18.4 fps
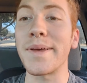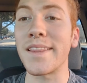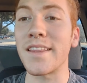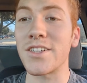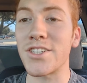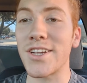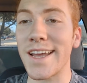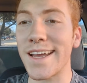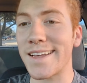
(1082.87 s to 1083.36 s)
in
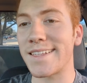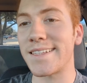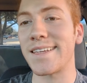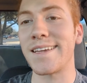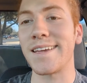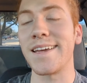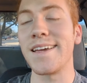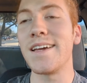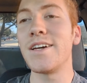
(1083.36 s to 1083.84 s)
the
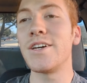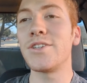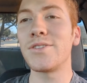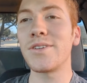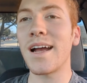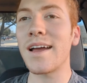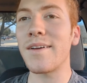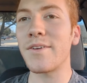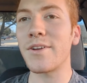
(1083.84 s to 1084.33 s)
chassis,
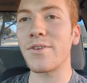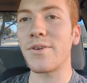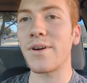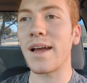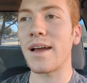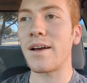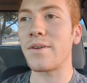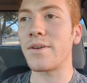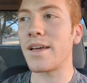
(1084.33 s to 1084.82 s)
drive it
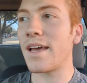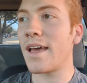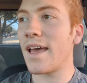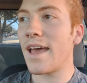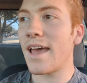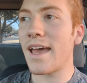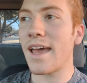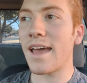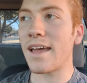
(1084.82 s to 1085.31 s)
around,
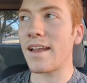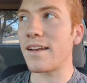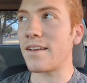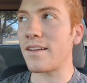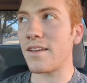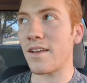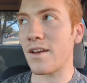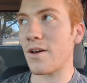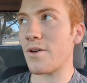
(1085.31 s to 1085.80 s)

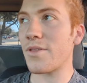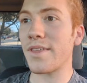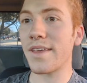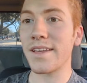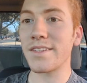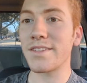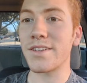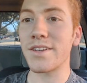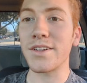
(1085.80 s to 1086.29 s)
and, you know,
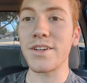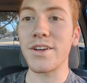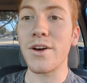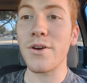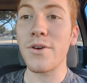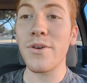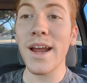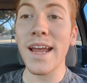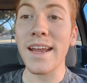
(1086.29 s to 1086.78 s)
things could
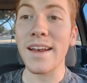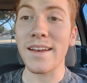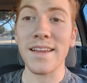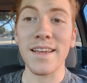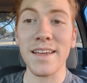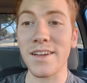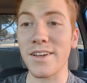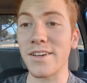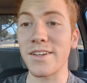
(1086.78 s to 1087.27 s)
go great.
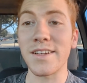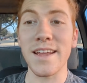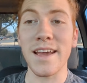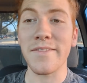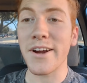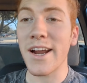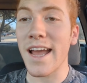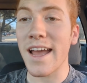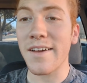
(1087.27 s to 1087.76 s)
It could
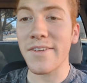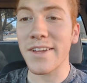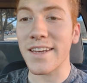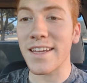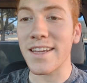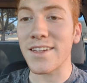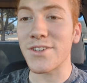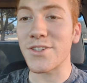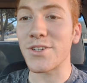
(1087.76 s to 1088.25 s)
never have
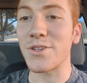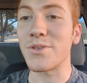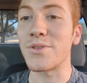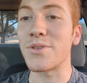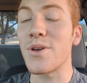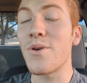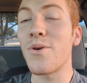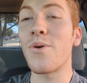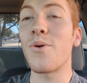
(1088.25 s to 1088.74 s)
any
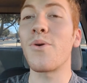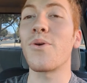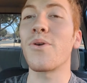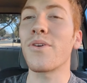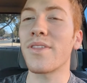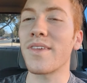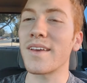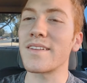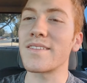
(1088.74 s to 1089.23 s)
issues,
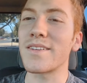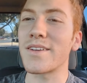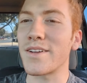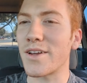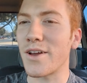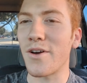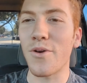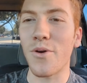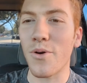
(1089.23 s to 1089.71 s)
or things
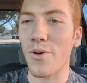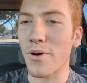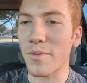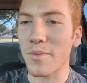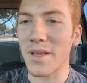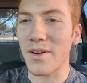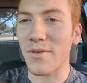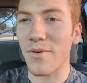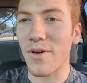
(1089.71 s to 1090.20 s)
could go
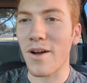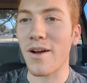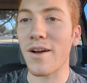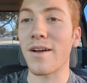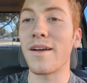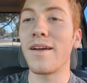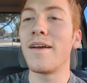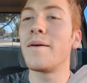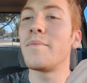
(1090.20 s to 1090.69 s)
horribly
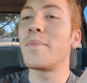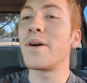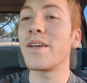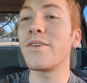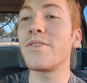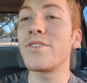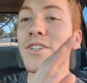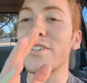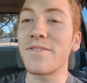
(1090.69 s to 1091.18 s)
wrong, but
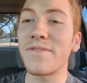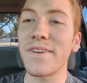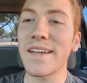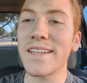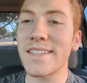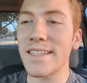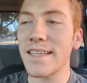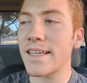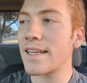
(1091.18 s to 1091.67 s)
you just
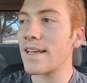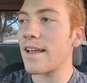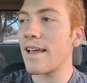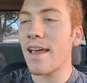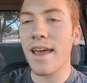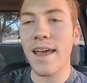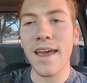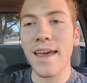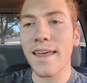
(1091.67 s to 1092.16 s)
fix it
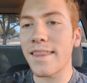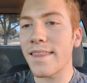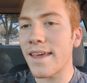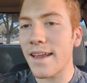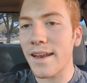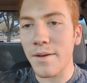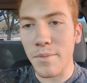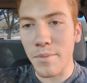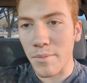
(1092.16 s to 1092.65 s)
and
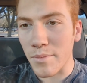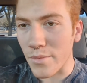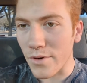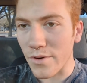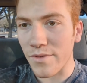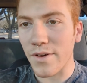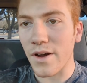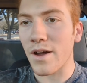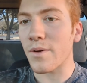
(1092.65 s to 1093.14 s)
then
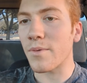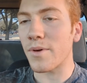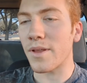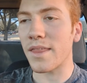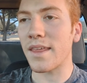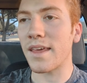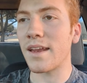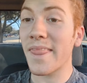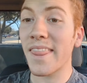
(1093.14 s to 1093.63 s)
move on
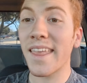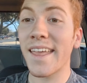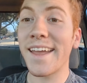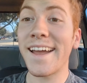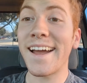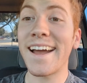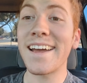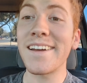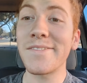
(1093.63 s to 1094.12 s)
with it.
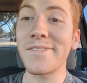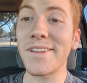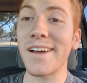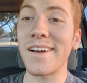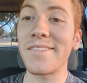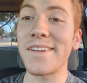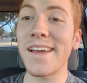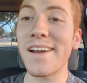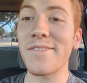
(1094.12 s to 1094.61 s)
I have
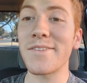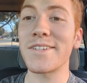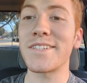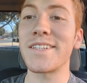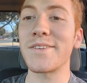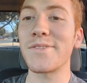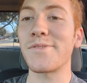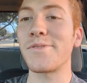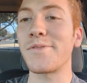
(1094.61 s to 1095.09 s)
loved every
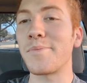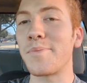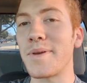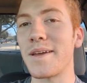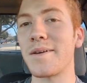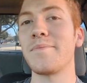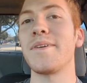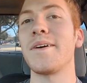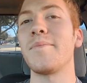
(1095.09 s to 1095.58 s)
single
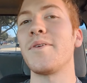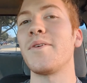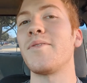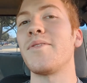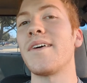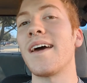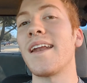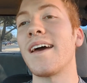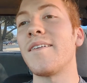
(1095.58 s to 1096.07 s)

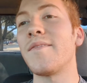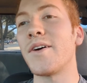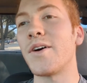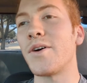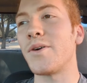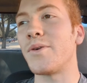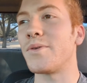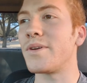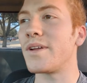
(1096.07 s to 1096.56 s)
BMW that I've
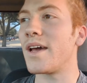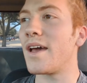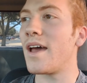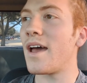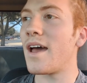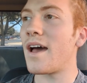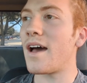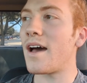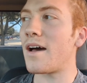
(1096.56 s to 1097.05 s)
owned,
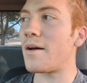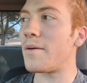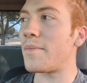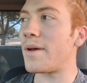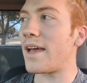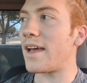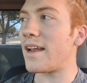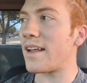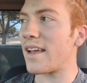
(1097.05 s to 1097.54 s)

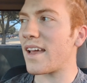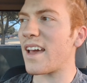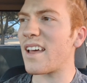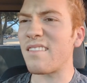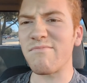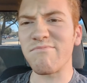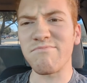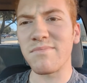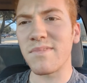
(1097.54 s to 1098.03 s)
and
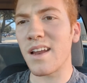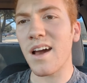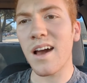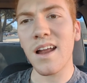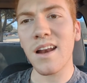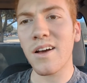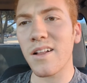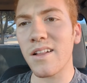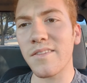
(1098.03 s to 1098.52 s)
again,
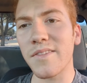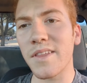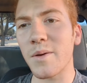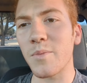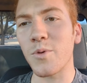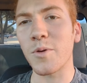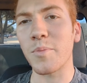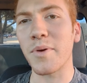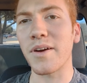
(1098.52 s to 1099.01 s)
not all of
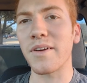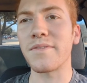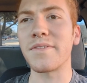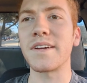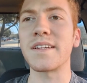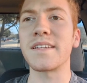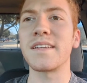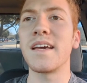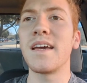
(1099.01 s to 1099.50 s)
them were
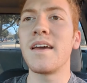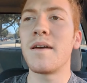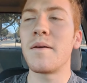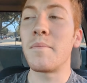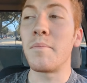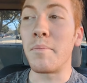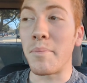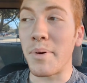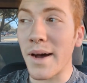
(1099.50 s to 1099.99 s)
perfect,
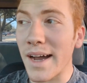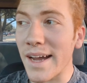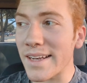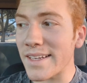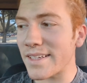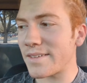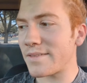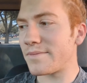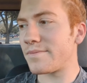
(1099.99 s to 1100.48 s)

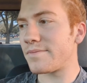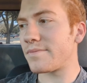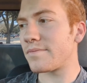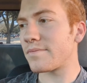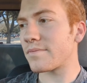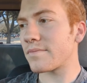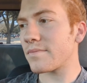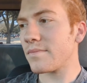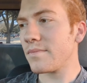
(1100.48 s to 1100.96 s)
but
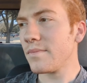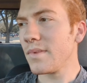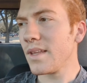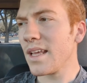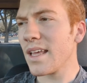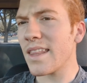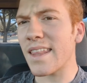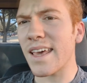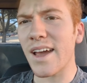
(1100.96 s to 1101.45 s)

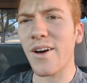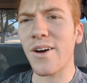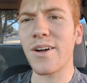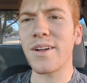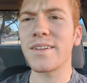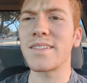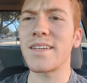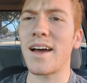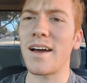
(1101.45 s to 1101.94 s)
they
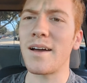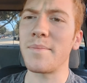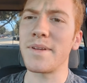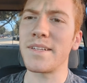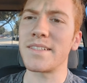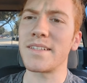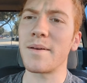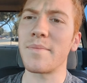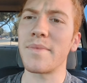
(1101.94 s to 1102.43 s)
all taught
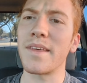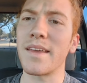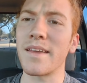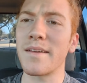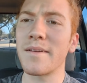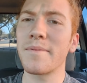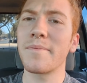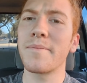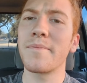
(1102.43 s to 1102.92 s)
me something.